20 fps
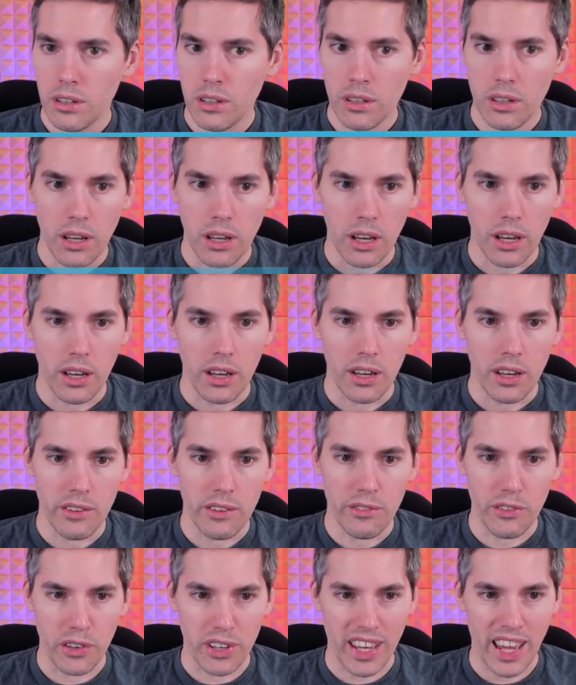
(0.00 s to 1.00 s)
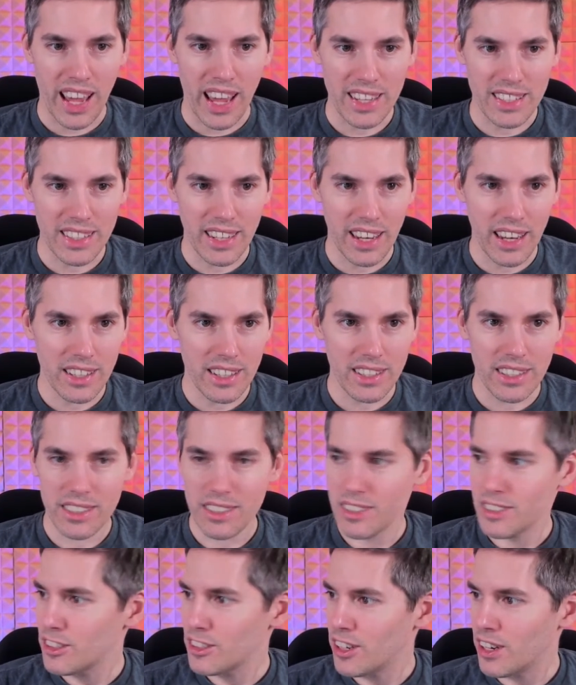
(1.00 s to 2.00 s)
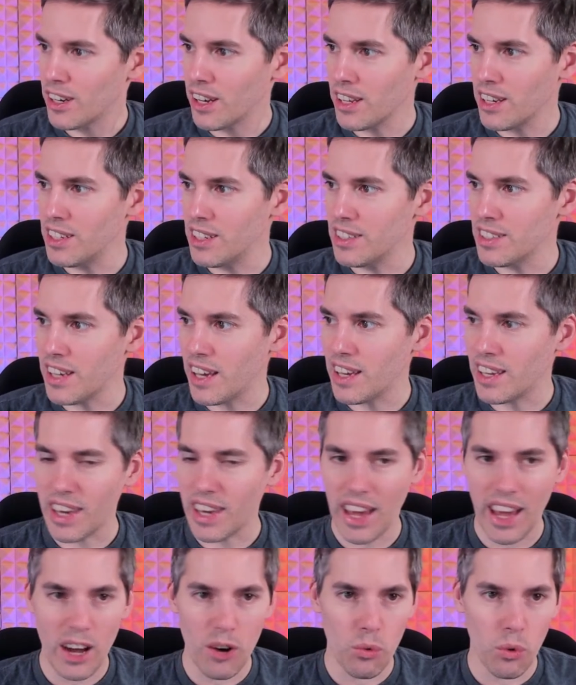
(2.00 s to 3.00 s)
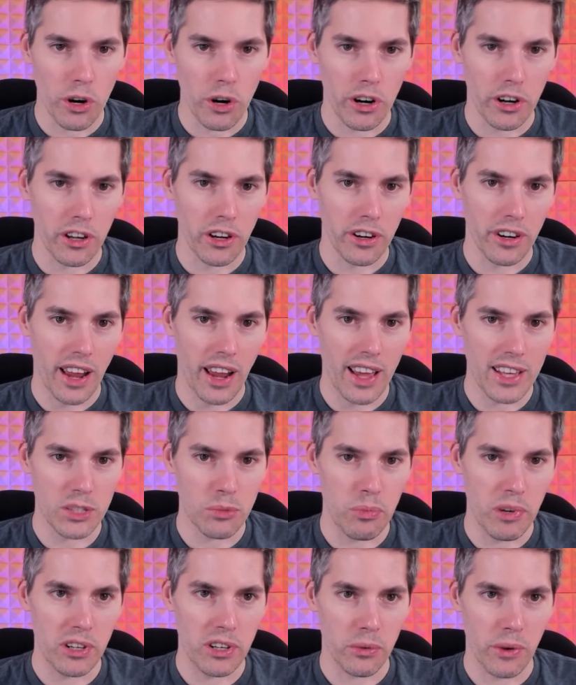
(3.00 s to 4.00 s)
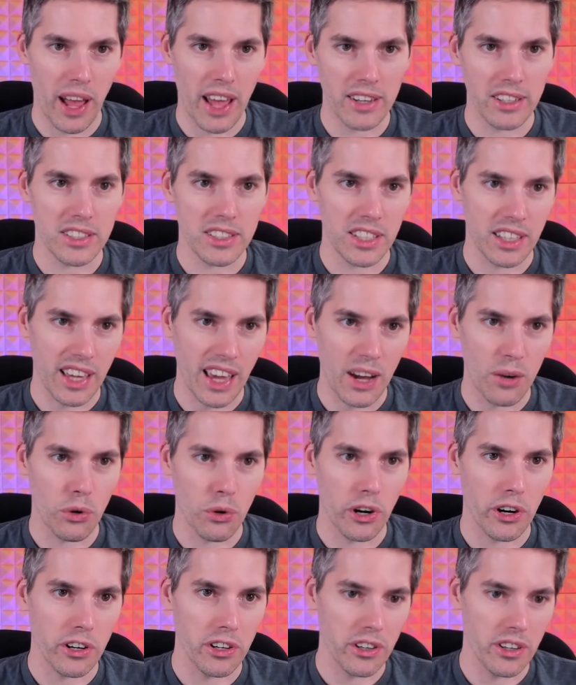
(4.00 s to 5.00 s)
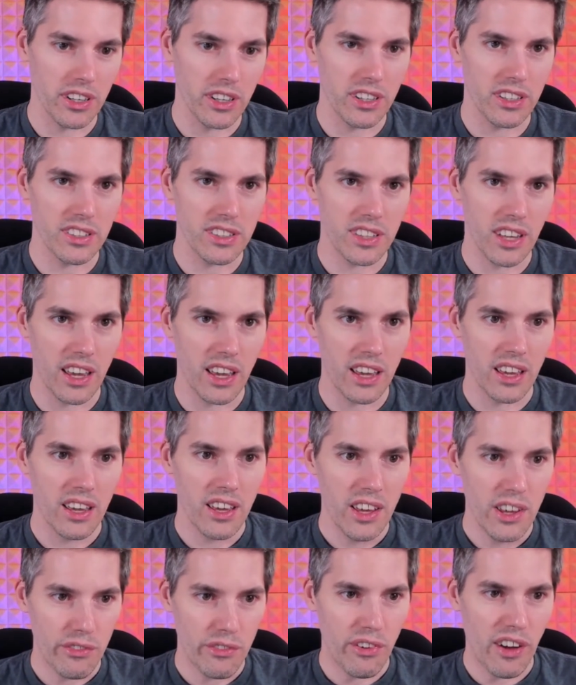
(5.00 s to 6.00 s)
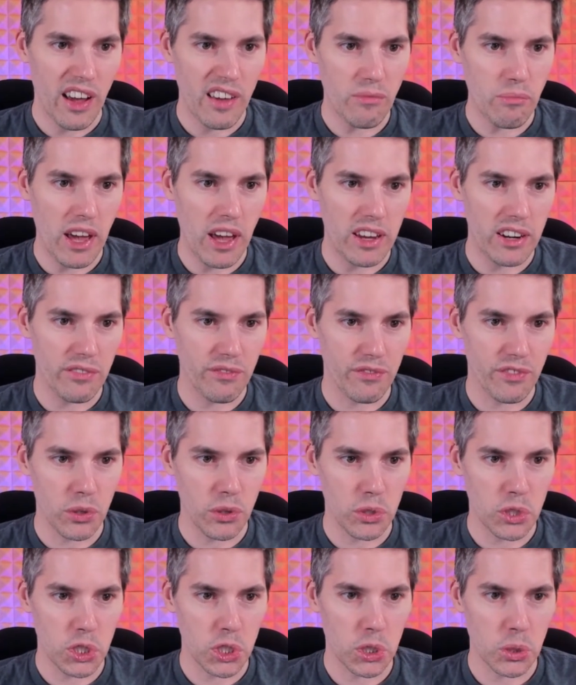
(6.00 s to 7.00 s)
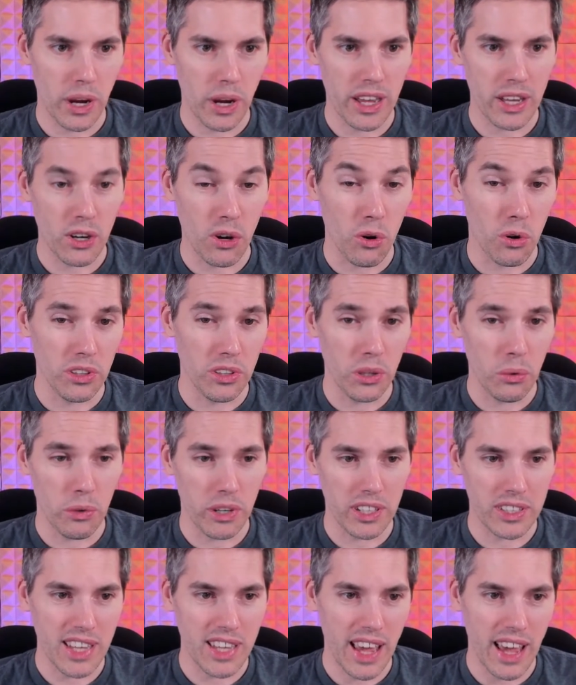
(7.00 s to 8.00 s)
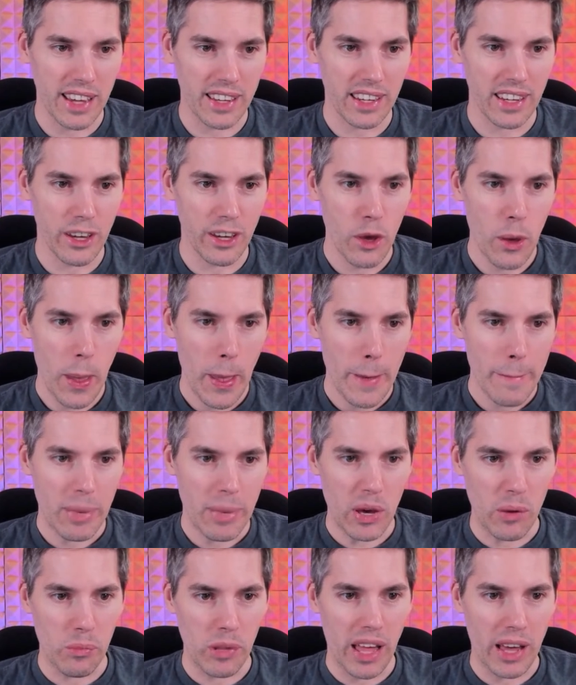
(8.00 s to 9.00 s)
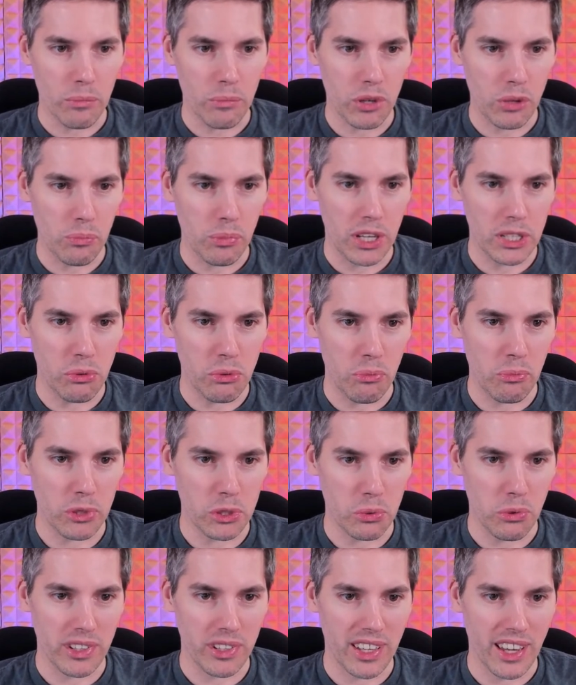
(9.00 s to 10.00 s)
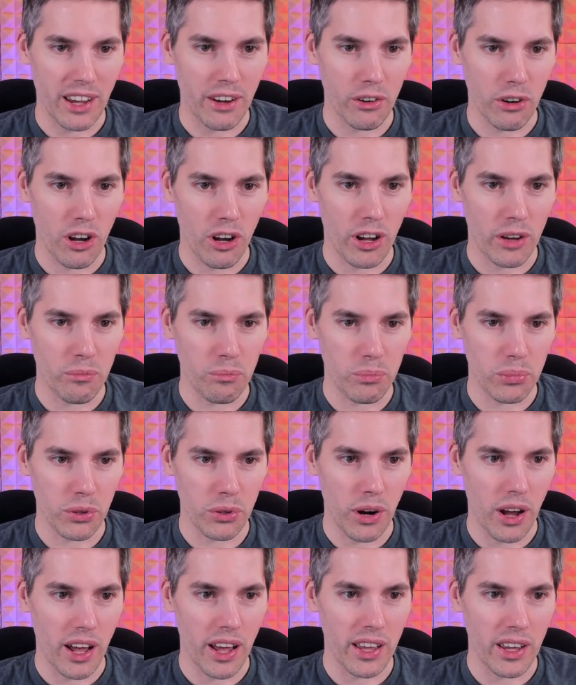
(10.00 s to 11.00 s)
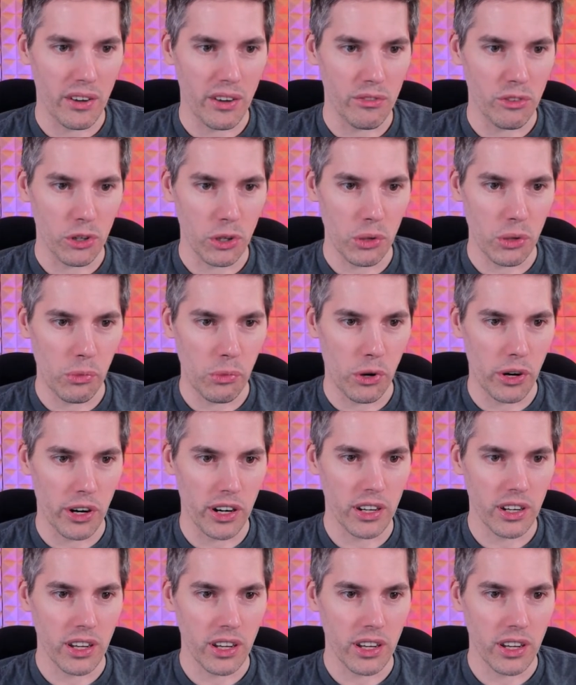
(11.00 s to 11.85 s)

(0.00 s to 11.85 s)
Uh, for Cat Deck? It is a Cat Warrior. It has been errated to Cat Warrior. It is a five mana first strike only when attacking. Pay a black, put a plus one plus one counter on Pry of Urborg.